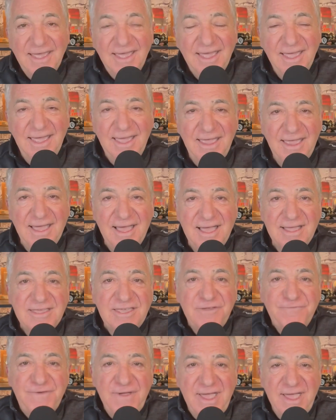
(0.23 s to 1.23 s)
Hey,
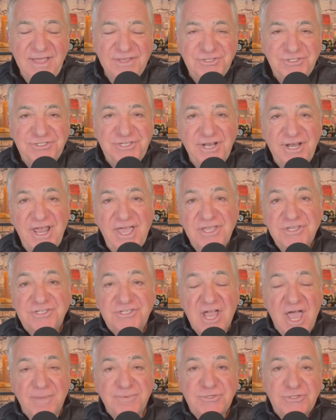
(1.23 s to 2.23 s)
hockey fans. Today's
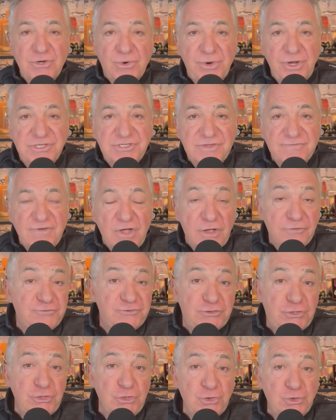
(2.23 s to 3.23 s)
top stories
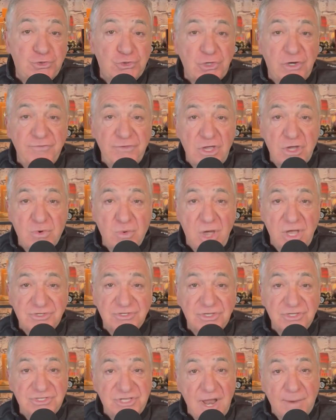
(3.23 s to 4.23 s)
involve two trivia
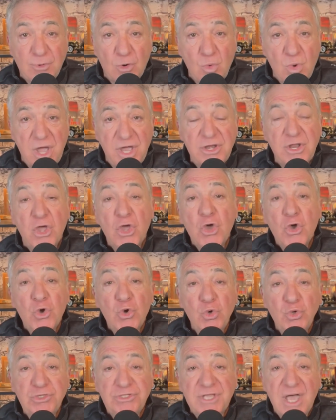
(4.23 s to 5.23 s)
questions. Number one,
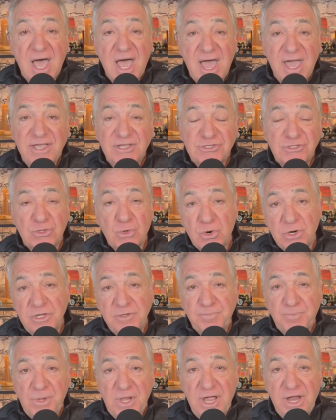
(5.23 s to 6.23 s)
who's the highest
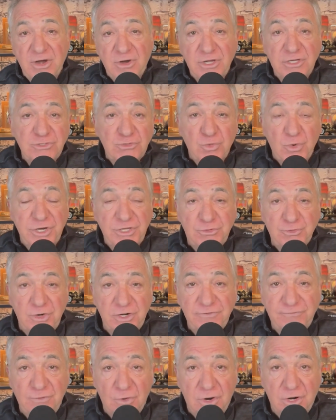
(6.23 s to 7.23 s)
scoring player in
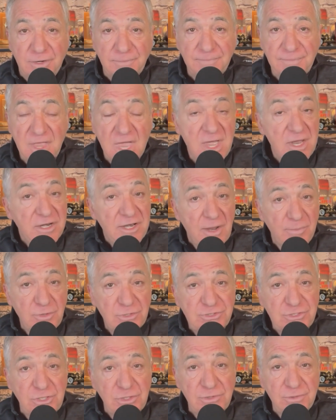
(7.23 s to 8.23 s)
2024?
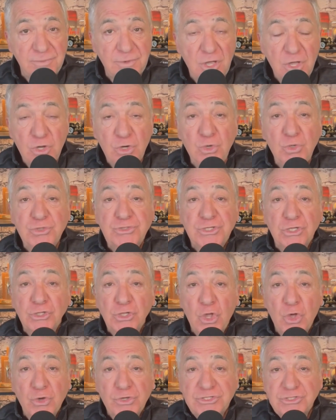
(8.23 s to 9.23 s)
Number two, who's the
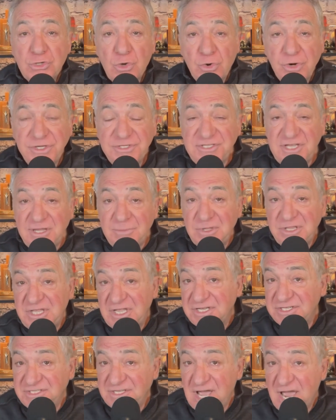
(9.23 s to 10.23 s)
lowest scoring team in
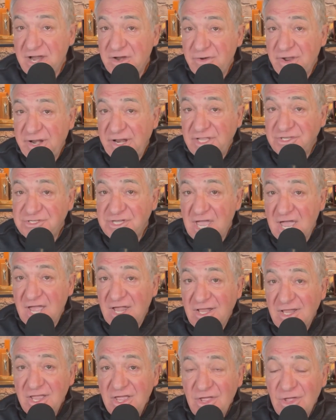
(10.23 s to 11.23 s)
the entire
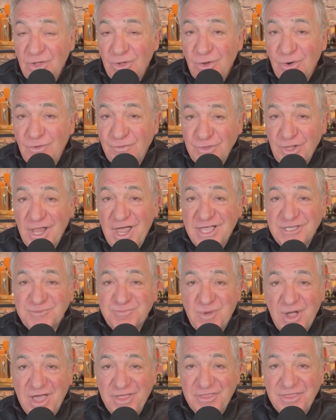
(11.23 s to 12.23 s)
NHL over the
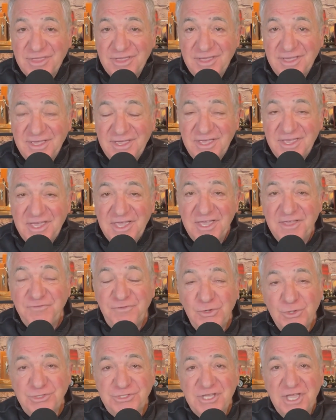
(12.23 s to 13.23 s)
last month?
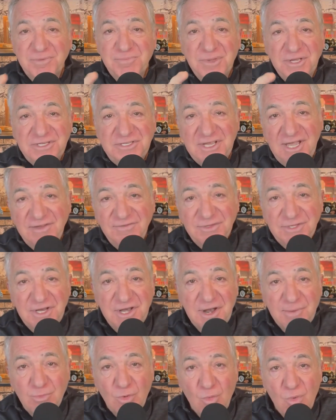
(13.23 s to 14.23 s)
If you said McDavid
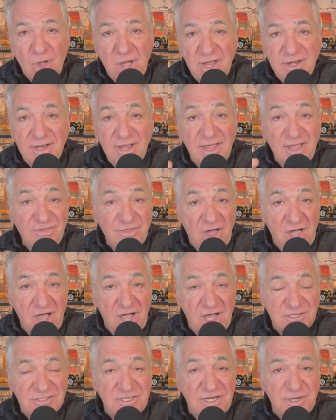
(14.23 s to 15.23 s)
the number one and the
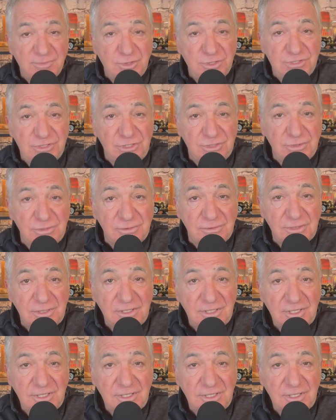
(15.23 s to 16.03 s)
Hawks the number two,